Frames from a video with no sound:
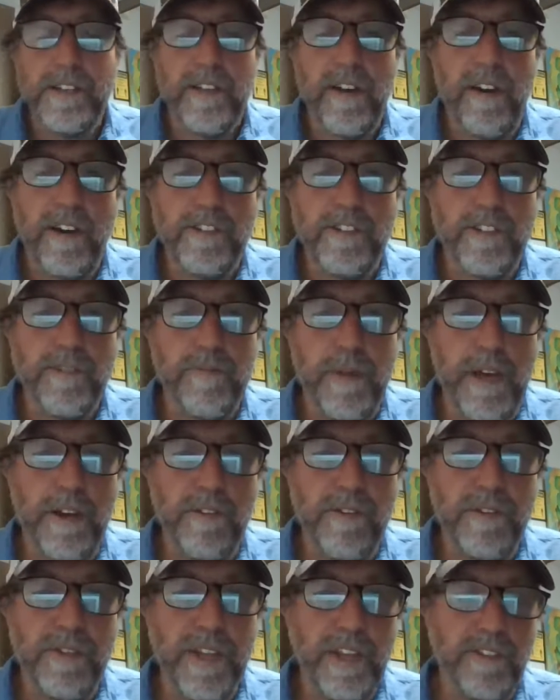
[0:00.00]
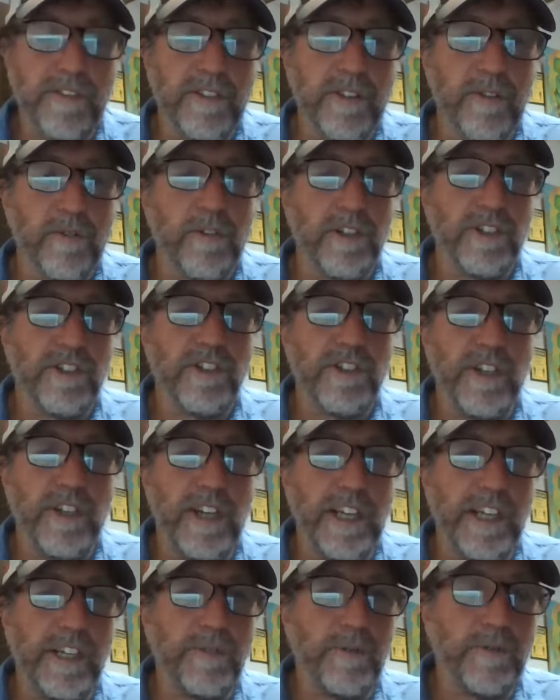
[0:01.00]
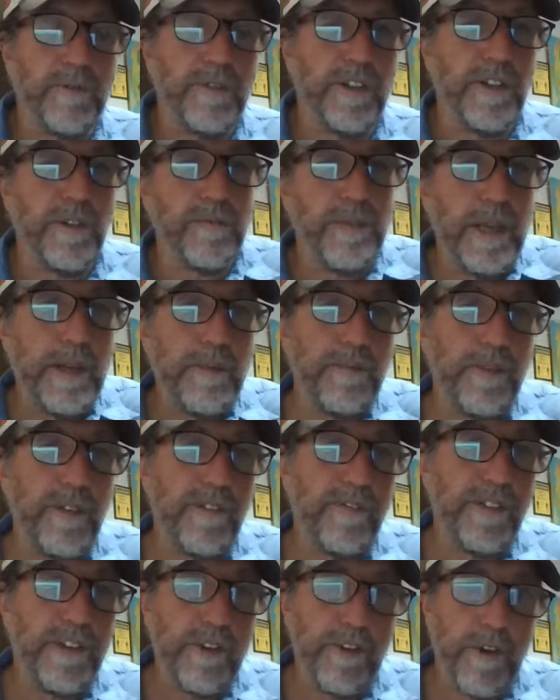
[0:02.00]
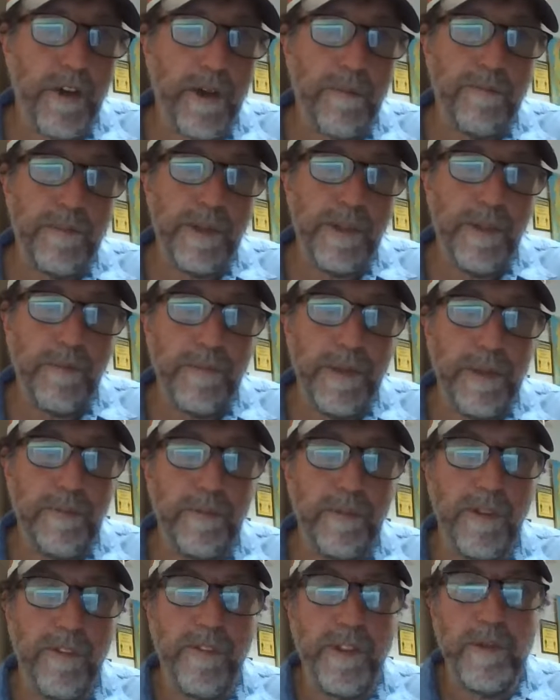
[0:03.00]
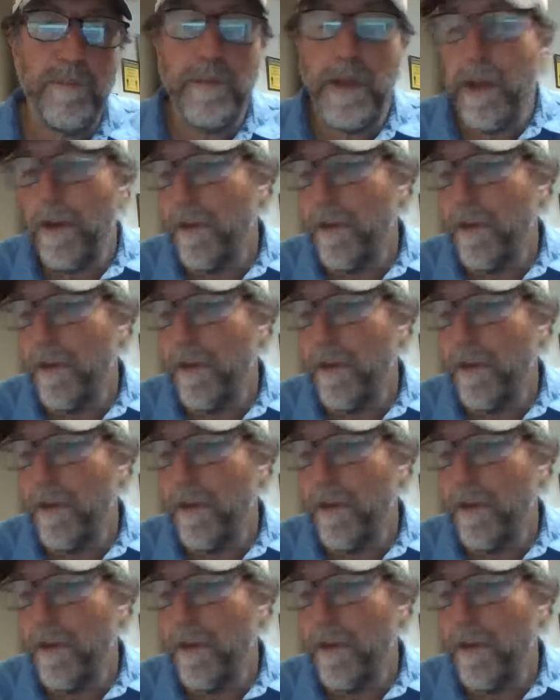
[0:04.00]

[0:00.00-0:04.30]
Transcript: that talks about things that were exchanged between the people of Europe and the people of the